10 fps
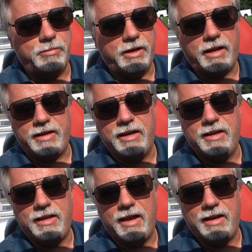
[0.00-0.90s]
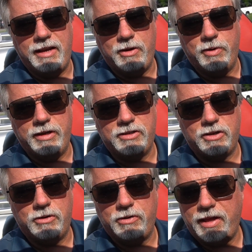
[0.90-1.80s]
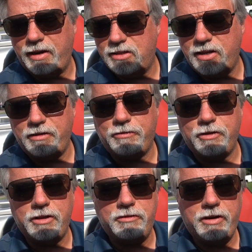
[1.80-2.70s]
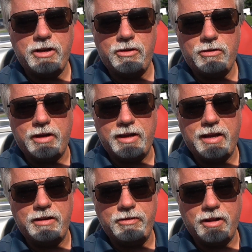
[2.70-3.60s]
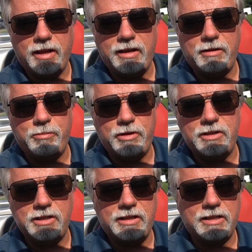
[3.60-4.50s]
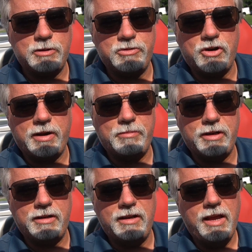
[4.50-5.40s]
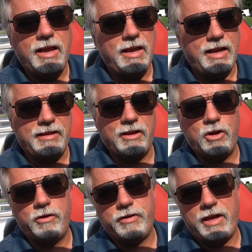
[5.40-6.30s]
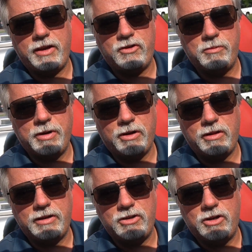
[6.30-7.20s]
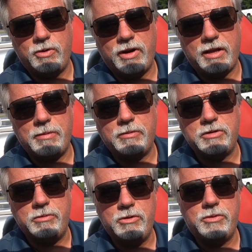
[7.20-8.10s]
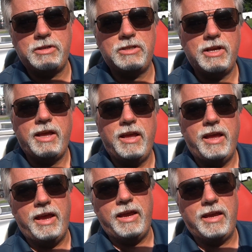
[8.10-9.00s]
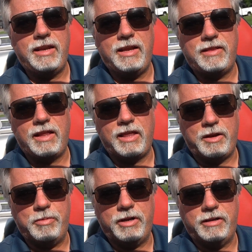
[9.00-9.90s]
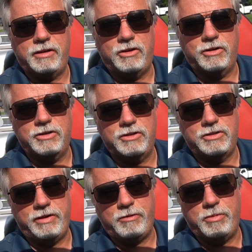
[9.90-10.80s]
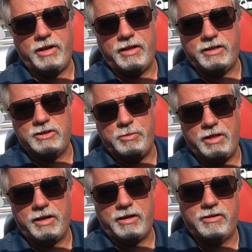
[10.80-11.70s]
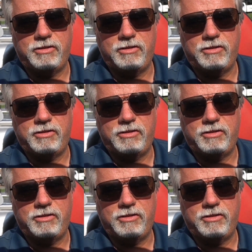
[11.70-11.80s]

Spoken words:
But I'd get it again anyway. So that is it for this video. Again, if you like it, please hit that subscribe button, hit that notification bell, let you know when I come out with some new ones, and hit that like button, because everybody likes to be liked.